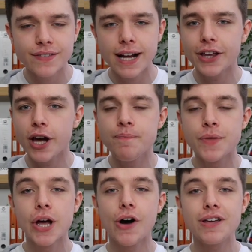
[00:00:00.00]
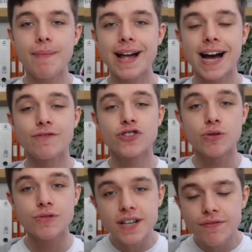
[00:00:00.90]
value or you might have
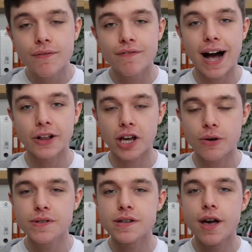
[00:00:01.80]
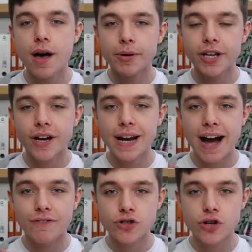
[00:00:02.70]
two different values, but you're going to
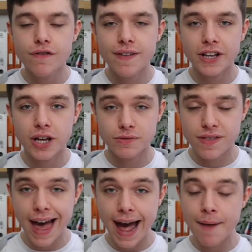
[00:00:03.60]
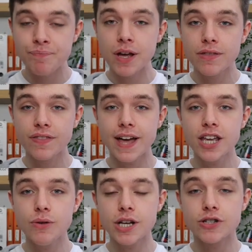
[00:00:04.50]
have two values there that
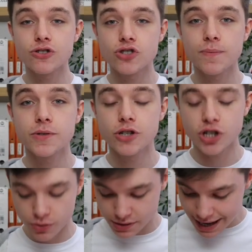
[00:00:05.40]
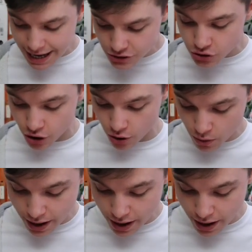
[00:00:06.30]
then you need to substitute into